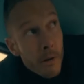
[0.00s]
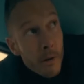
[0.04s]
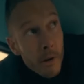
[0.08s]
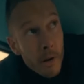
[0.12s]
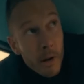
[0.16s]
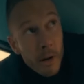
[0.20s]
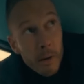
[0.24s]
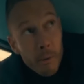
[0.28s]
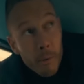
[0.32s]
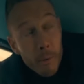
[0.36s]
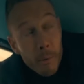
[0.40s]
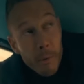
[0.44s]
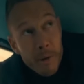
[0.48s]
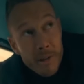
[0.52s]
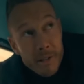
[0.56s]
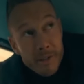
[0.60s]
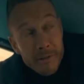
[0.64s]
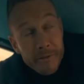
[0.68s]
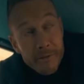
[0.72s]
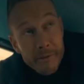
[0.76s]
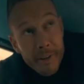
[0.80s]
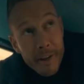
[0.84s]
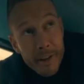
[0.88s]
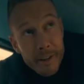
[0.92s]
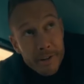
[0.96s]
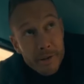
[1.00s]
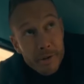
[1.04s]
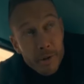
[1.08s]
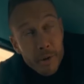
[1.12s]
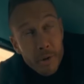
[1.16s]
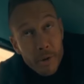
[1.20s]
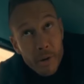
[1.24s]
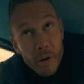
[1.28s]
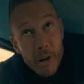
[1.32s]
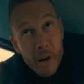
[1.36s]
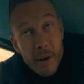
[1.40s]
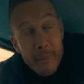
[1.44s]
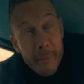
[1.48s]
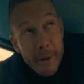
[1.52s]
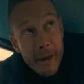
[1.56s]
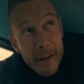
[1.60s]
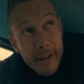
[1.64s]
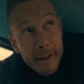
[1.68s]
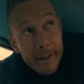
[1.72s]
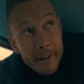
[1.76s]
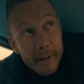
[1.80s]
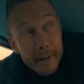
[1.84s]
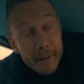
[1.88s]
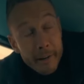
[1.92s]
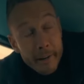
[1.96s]
Anyone makes a fat joke and I'm out of
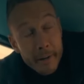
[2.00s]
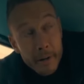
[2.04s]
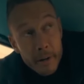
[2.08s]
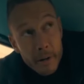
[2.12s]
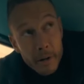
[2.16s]
here.